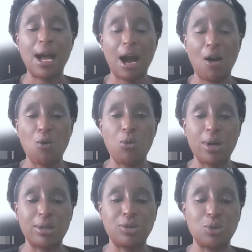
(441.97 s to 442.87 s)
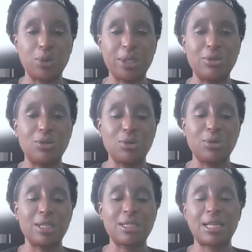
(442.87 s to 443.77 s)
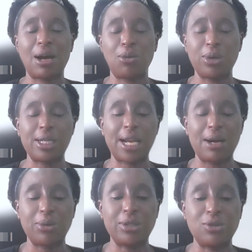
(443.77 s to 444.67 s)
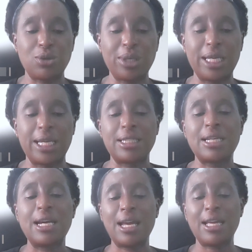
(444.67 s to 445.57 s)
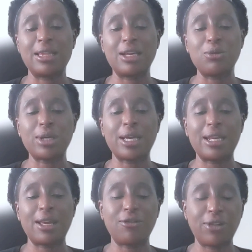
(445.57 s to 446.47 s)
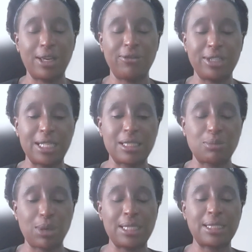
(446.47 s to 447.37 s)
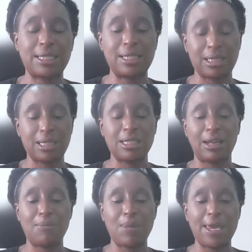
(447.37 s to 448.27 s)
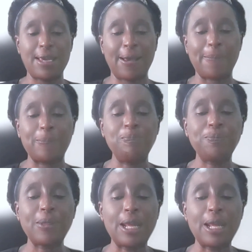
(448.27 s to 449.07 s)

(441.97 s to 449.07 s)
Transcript: How well do we do this? How well are we doing it? And then we can have evidence-based decision making.